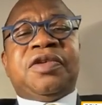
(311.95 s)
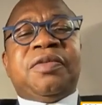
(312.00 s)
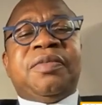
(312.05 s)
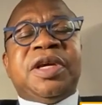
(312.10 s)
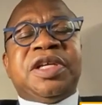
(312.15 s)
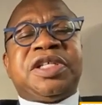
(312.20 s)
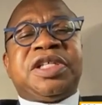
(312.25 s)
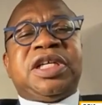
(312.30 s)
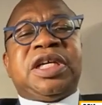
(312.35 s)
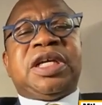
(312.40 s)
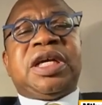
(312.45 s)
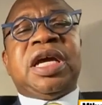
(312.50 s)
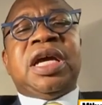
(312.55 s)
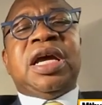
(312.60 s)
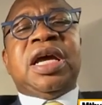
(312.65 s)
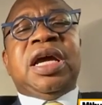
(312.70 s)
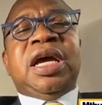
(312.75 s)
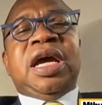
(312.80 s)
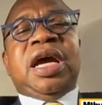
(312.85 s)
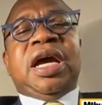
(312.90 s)
domestic
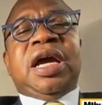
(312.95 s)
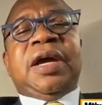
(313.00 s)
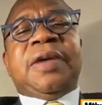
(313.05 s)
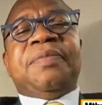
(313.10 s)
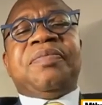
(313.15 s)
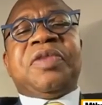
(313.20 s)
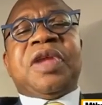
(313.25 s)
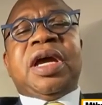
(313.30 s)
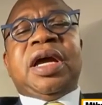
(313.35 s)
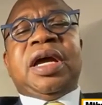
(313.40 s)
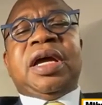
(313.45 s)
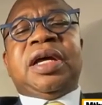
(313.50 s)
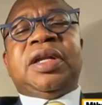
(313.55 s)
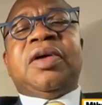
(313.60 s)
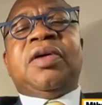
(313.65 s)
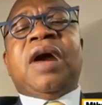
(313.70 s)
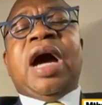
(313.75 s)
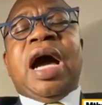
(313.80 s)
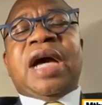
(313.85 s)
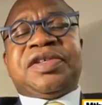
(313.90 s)

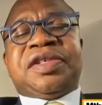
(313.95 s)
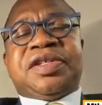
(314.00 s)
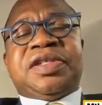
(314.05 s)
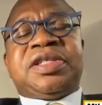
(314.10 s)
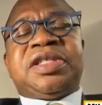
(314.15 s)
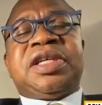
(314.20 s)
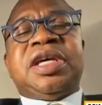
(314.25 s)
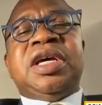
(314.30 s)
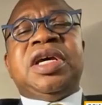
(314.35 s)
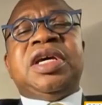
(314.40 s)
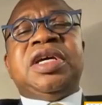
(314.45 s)
assets.